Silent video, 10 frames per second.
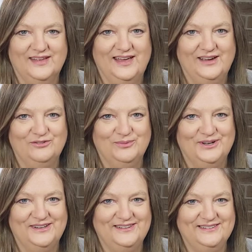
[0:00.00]
Hey
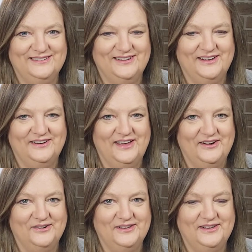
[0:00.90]
everybody, Diane
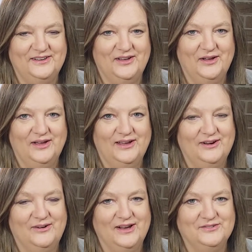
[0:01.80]
Haggerty,
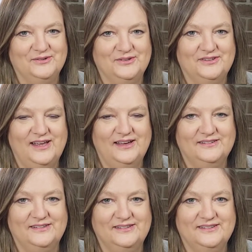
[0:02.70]
Grassroots
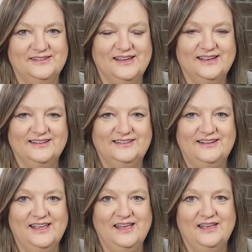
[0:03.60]
Taxes.
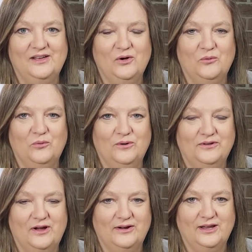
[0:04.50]
Today we're
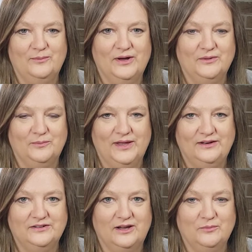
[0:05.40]
talking about the
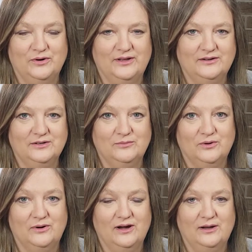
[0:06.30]
Paycheck Protection
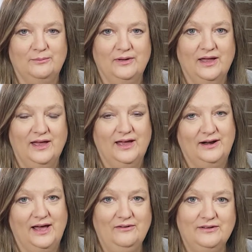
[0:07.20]
Program
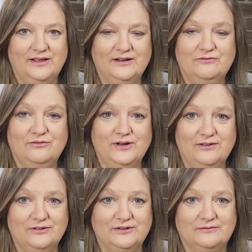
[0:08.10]
and how to get it
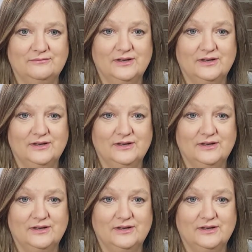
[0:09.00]
forgiven.